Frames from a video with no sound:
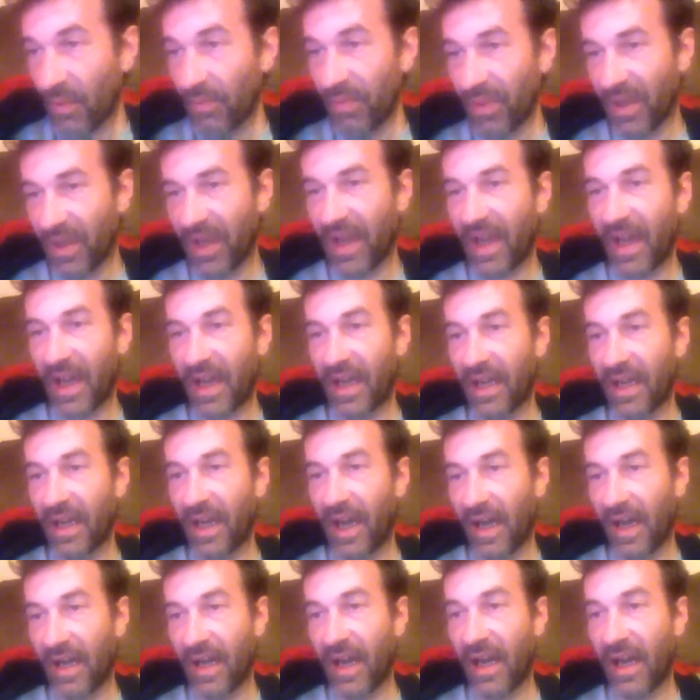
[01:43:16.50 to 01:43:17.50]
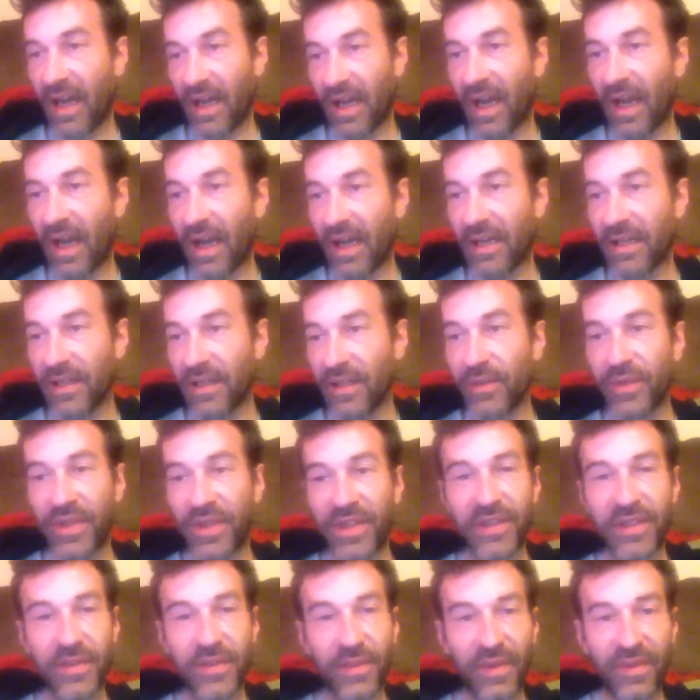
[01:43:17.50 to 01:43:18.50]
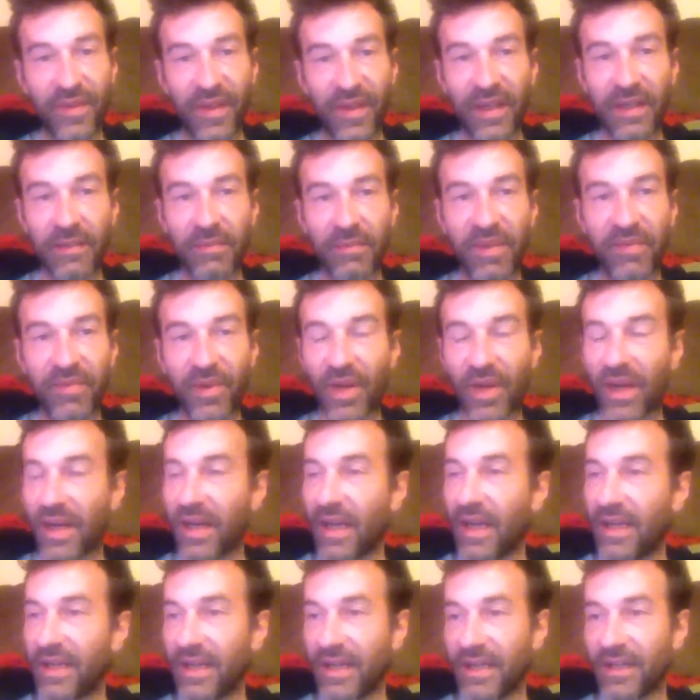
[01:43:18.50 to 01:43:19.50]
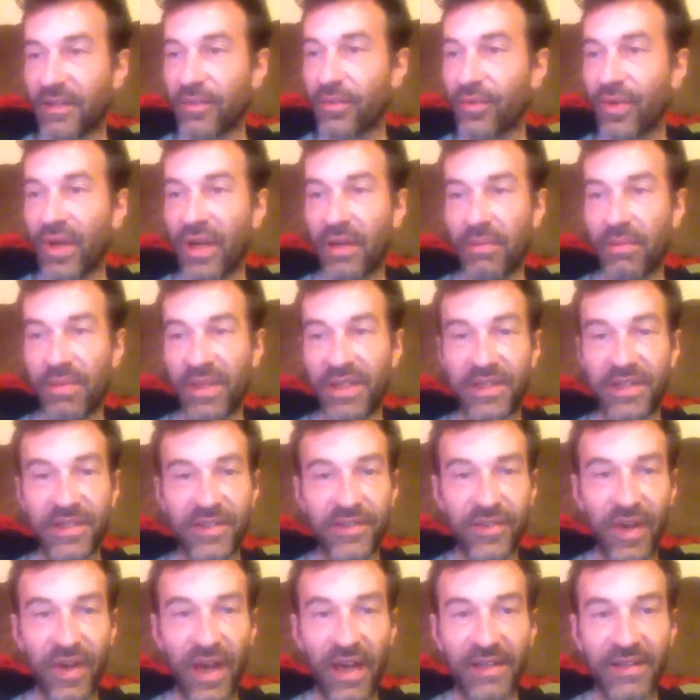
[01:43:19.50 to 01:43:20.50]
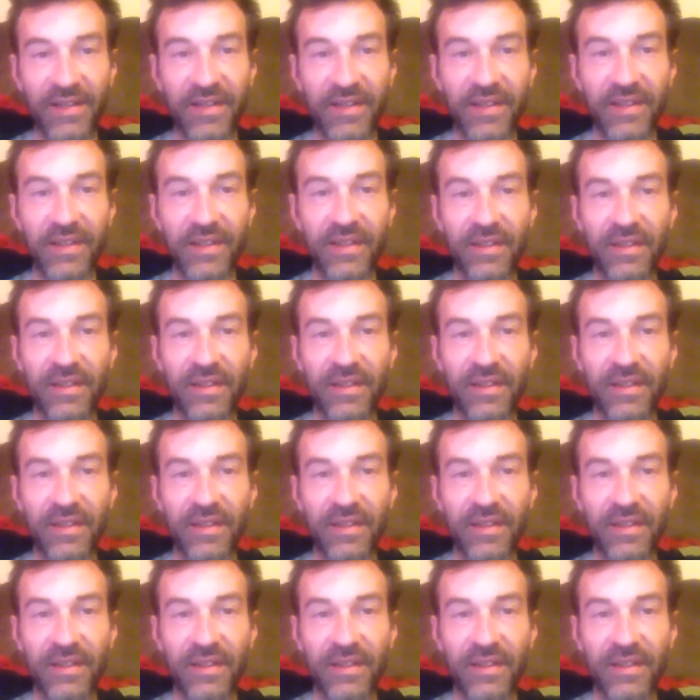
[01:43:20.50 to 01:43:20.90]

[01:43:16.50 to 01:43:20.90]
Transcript: But uh, I, I, I alluded to a thing before I got incredibly distracted.